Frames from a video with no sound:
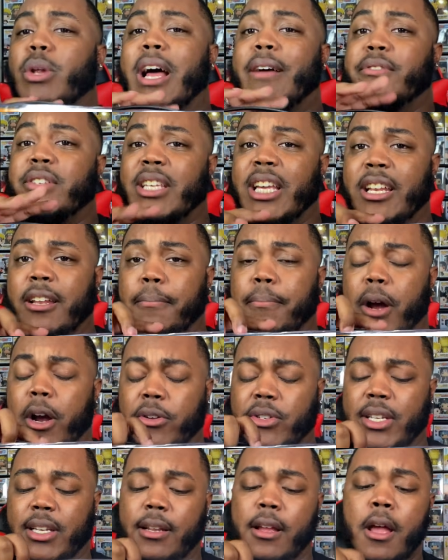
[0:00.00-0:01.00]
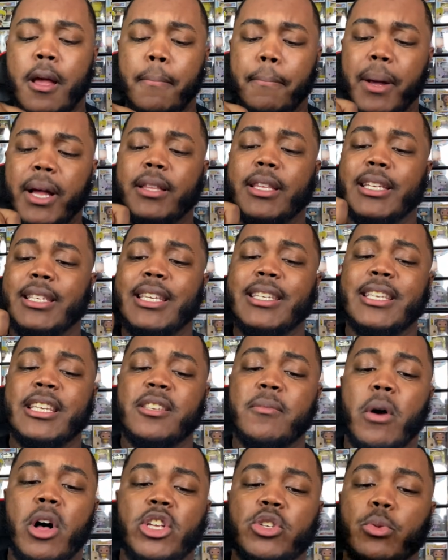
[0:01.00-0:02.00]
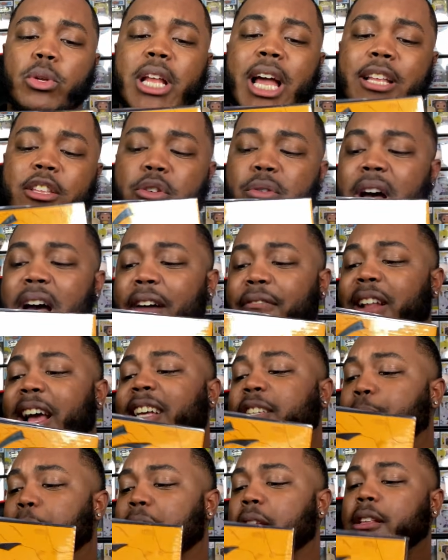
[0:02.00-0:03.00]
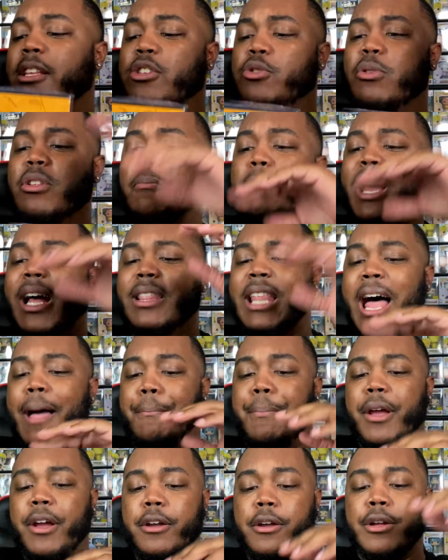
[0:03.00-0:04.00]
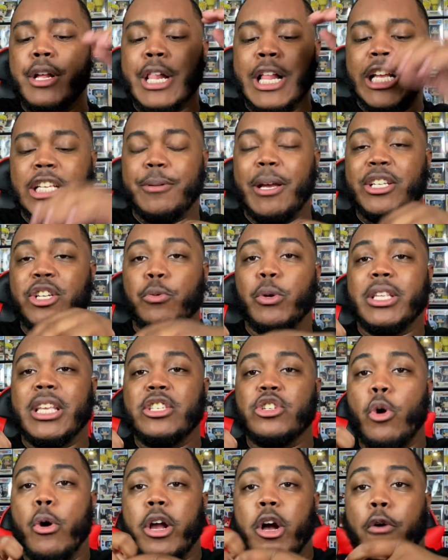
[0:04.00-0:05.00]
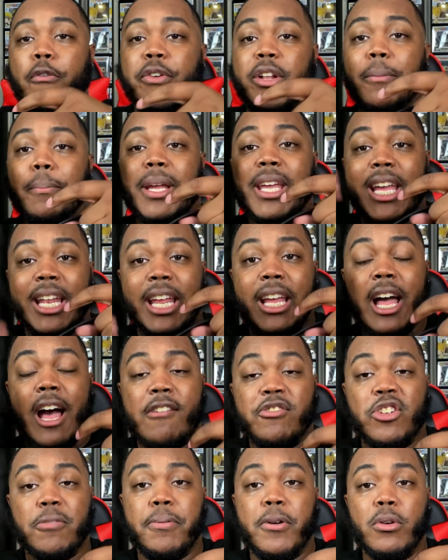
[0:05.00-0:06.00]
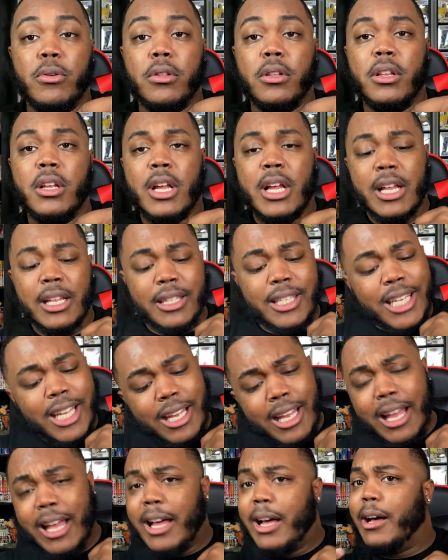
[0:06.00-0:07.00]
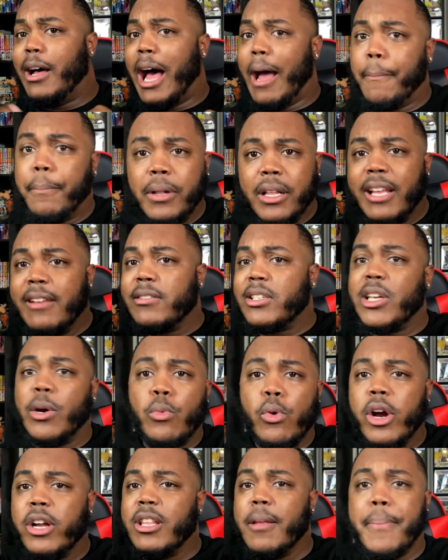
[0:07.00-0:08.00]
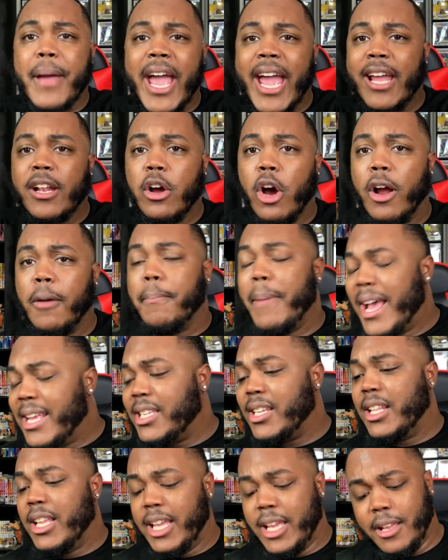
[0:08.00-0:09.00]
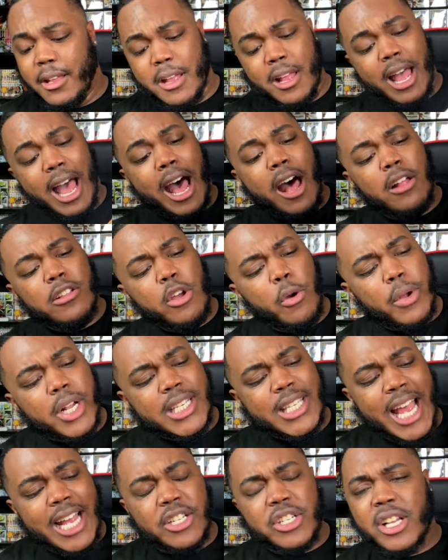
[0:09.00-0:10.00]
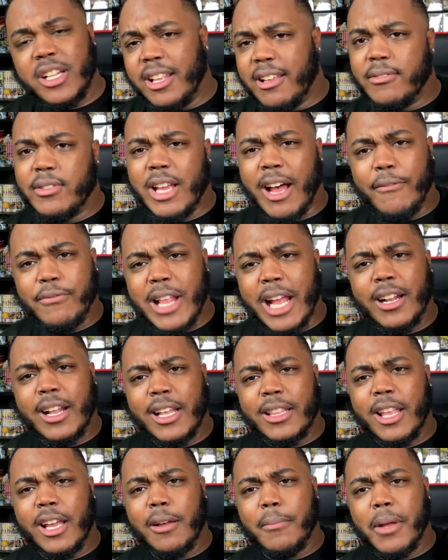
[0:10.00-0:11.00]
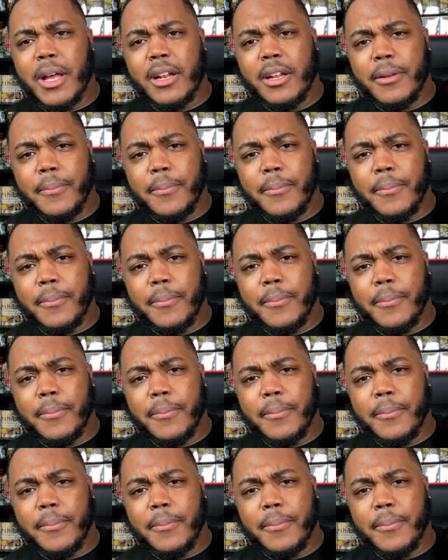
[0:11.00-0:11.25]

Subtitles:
one I've seen in person, but this is the smallest one that I do have. And I expected this one to be a lot bigger, especially with this going over the beginning of Shippuden to, I believe, somewhere in the pain arc. Basically, I don't know where this actually leaves off now that I think about